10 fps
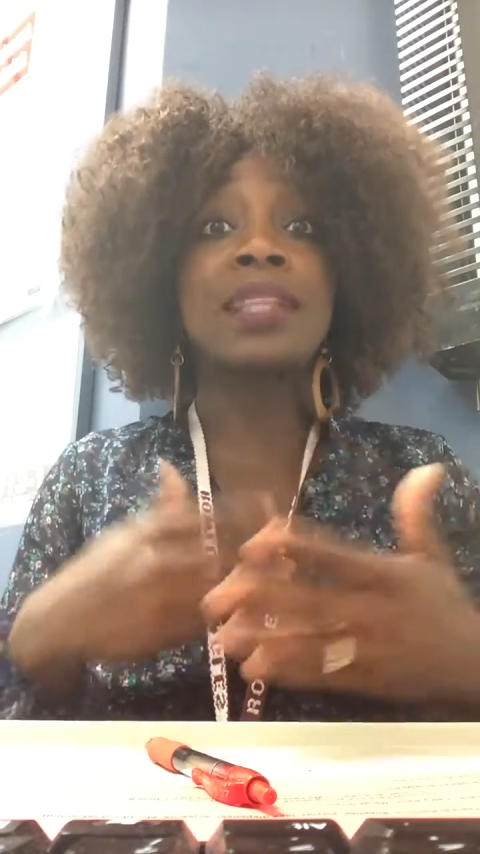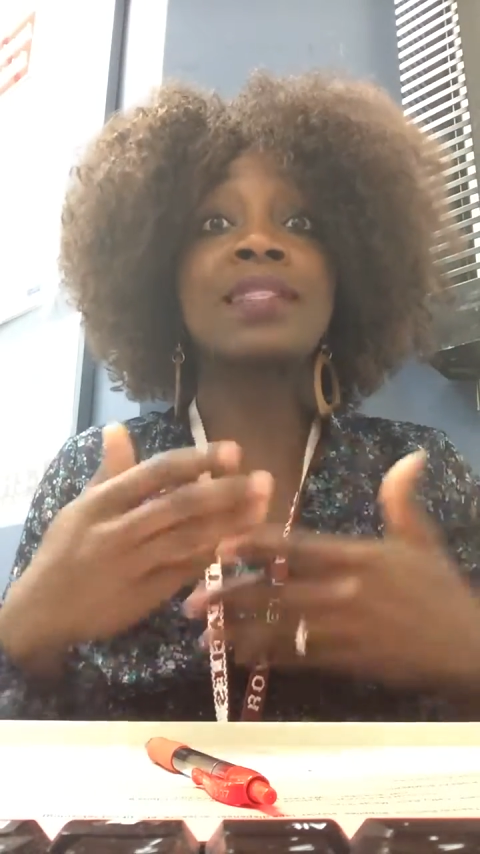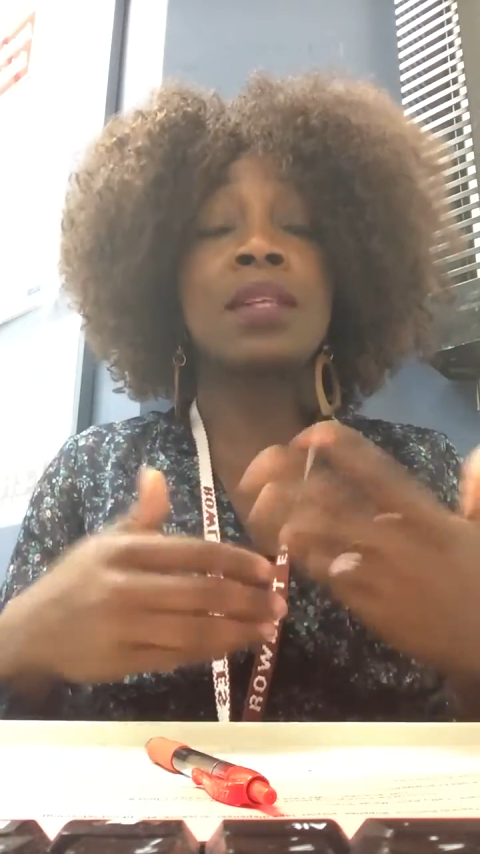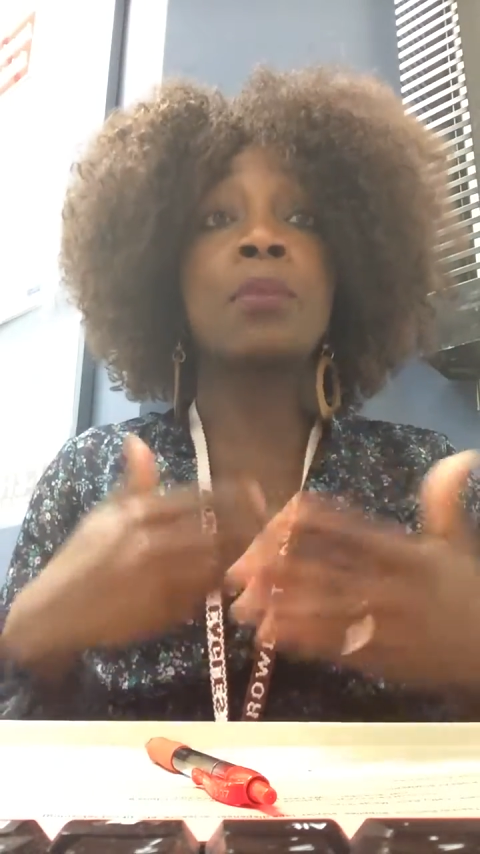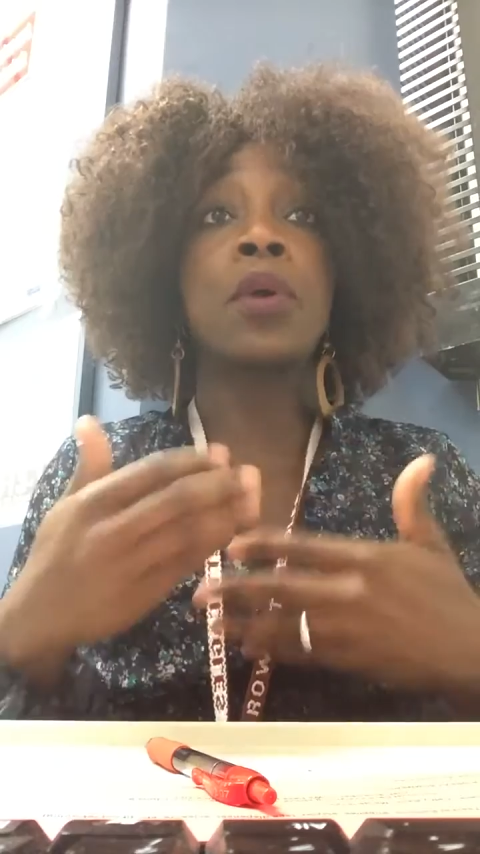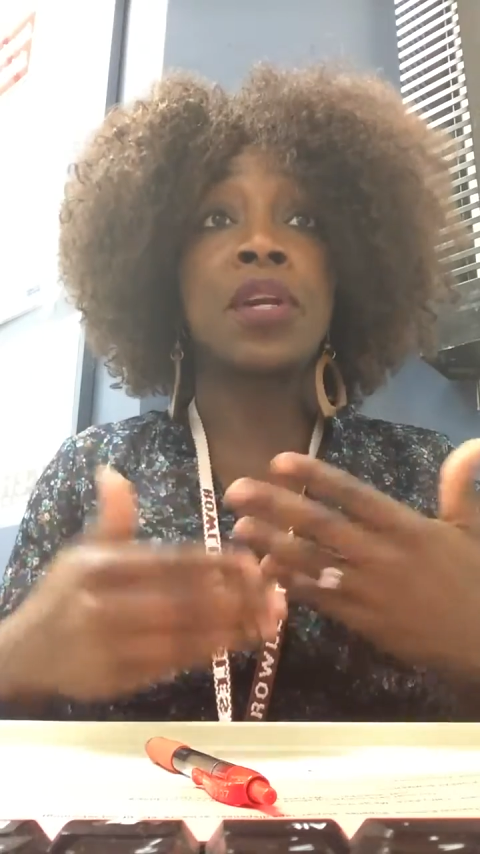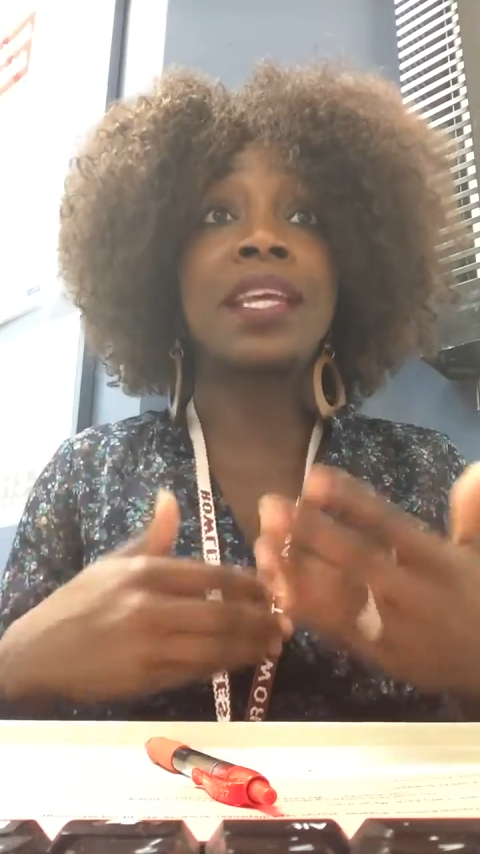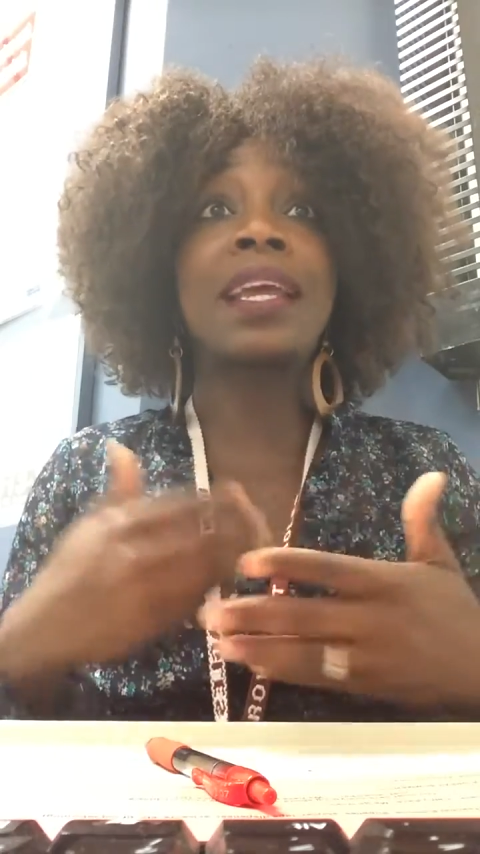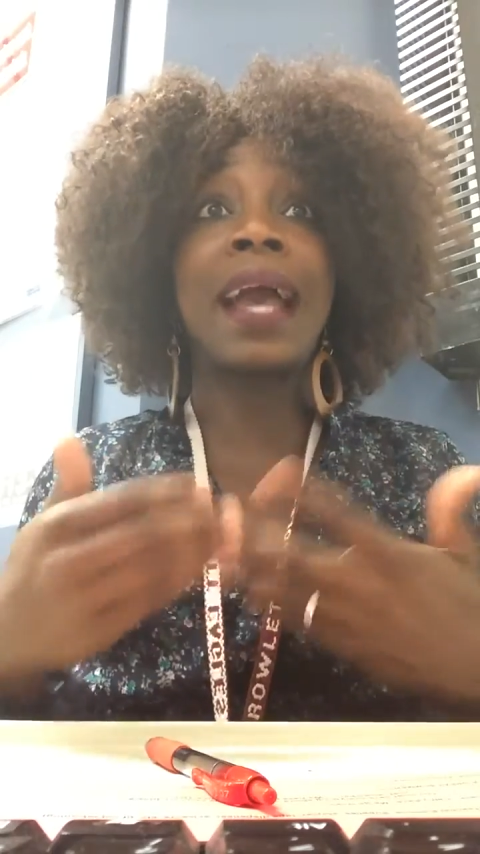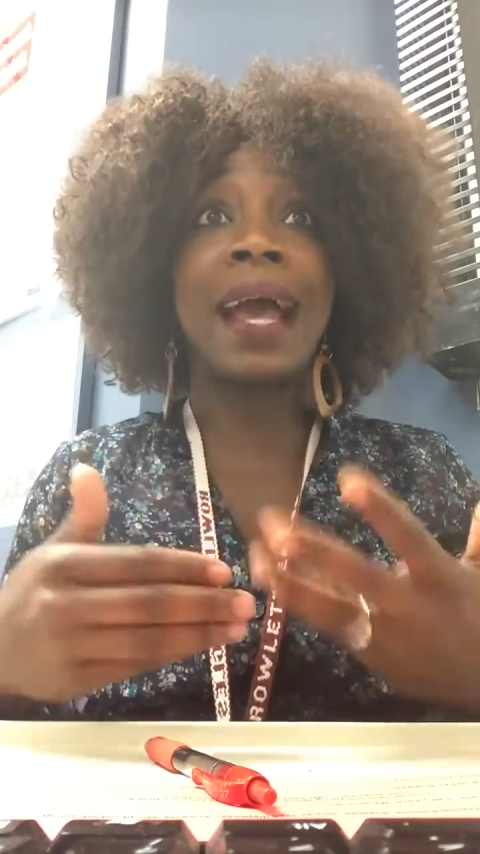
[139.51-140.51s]
It's still
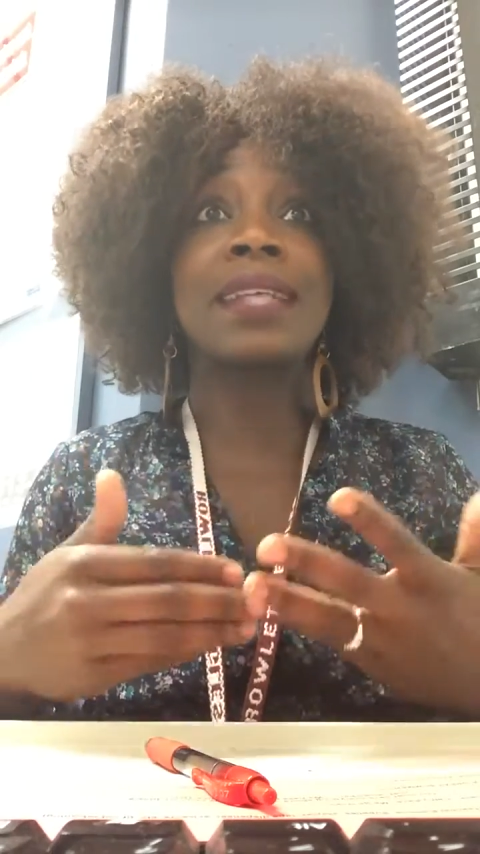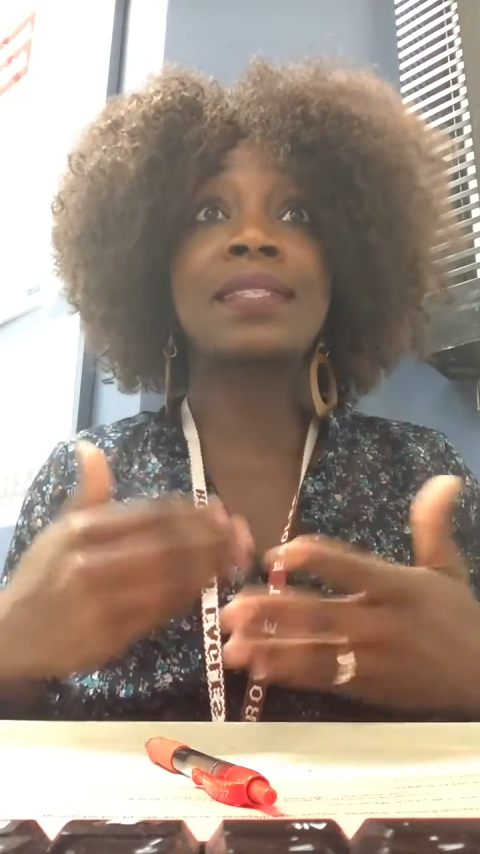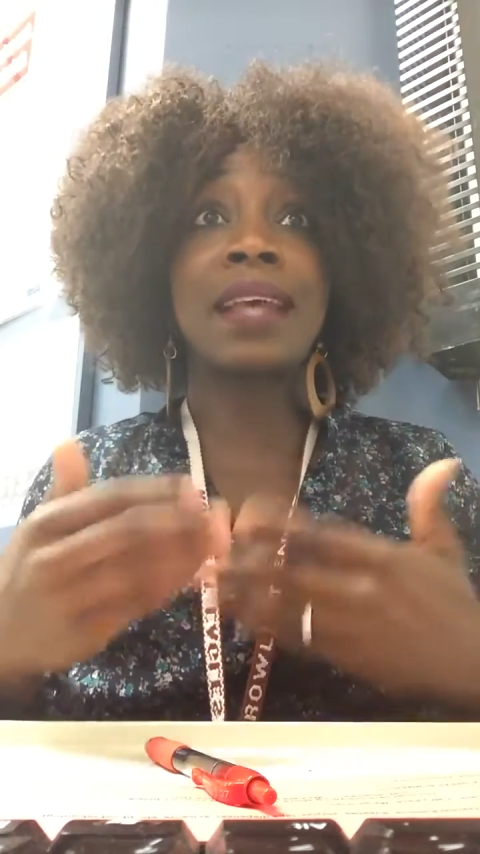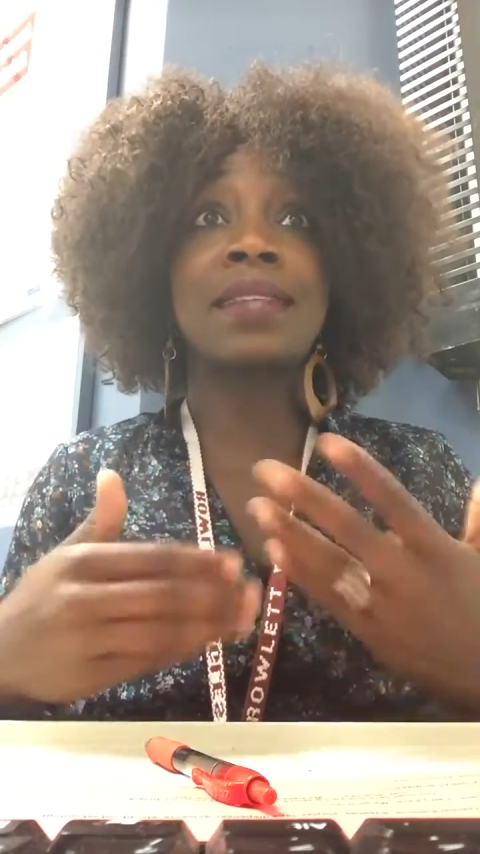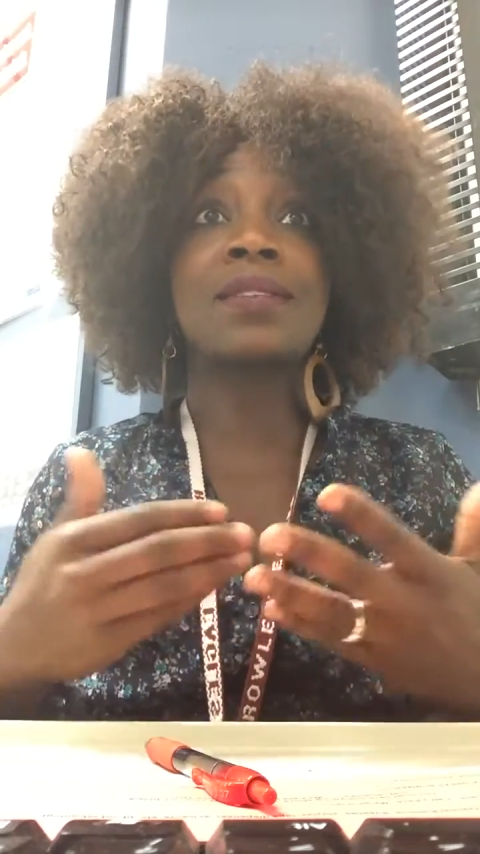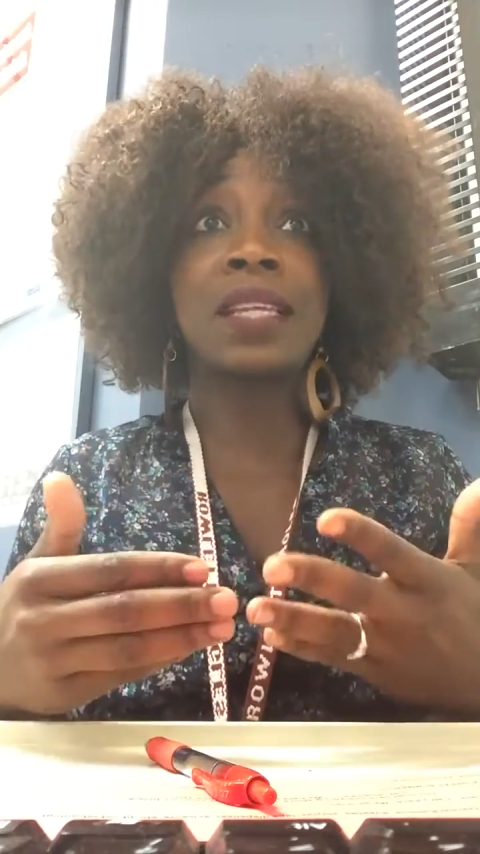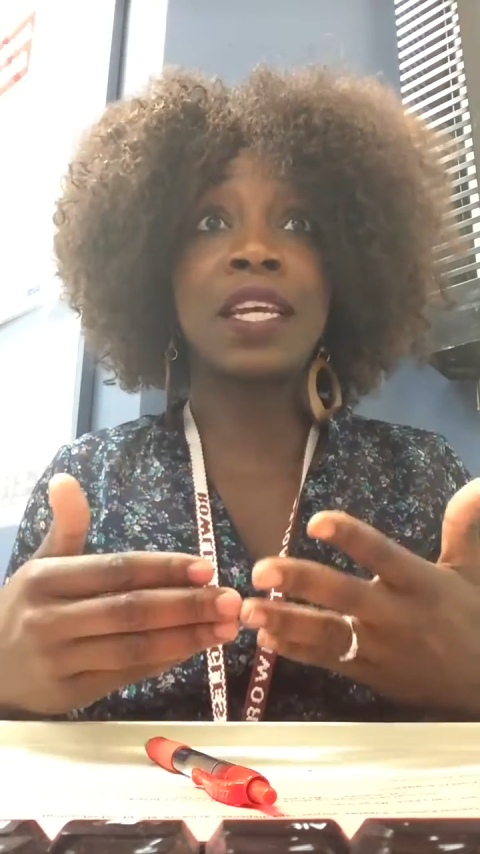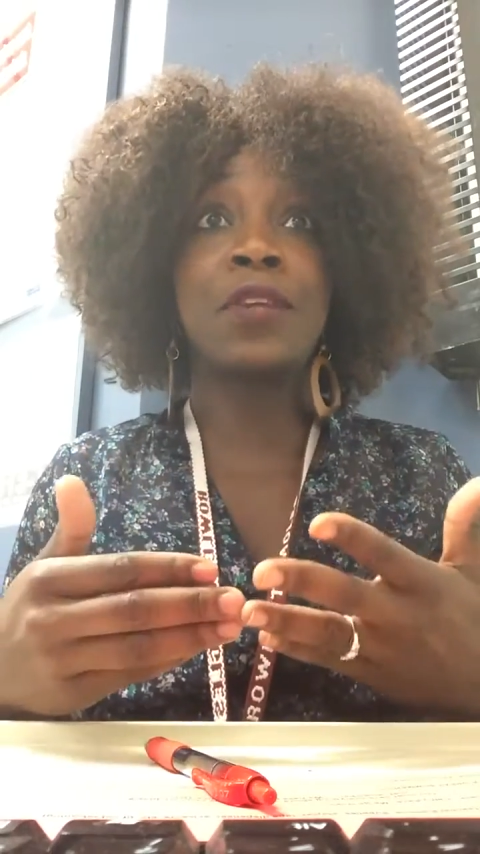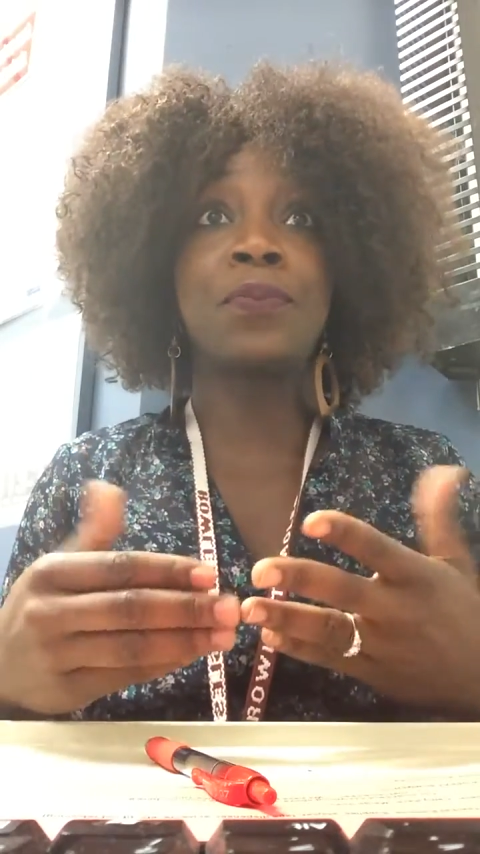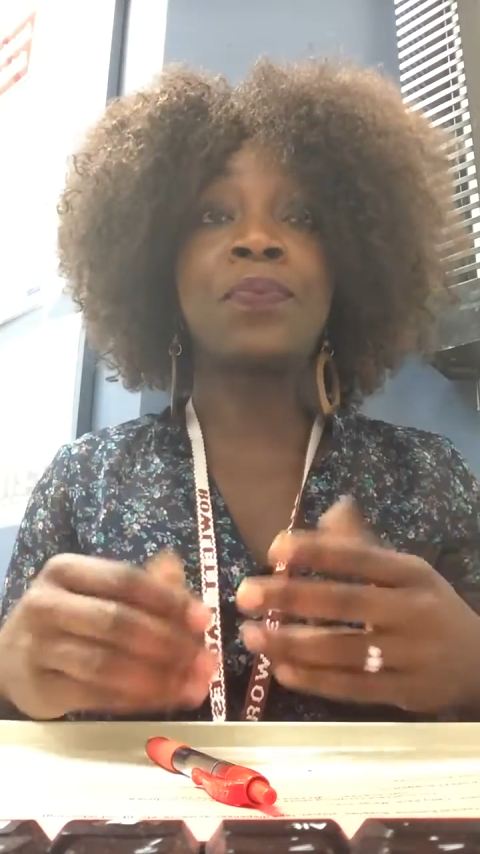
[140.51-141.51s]
burning gas,
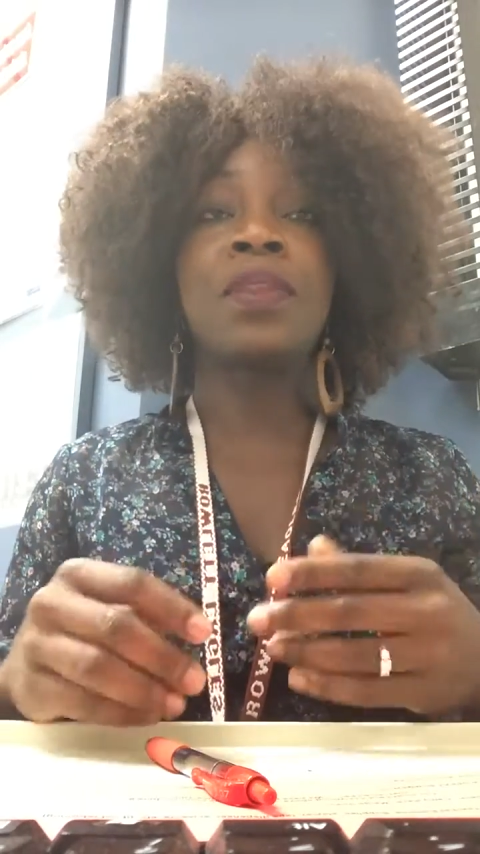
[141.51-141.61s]
gasoline.